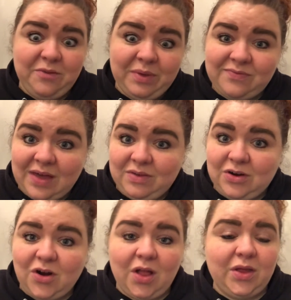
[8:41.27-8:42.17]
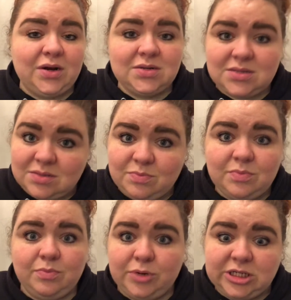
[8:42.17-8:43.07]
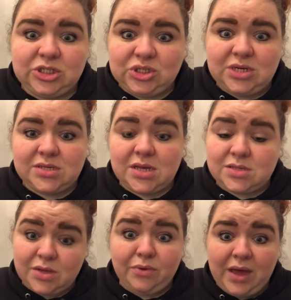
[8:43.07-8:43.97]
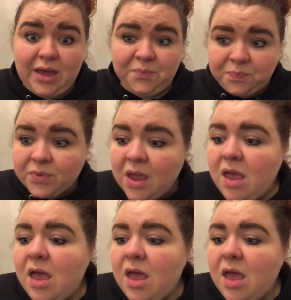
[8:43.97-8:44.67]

It saved me $500. Praise Jesus, okay?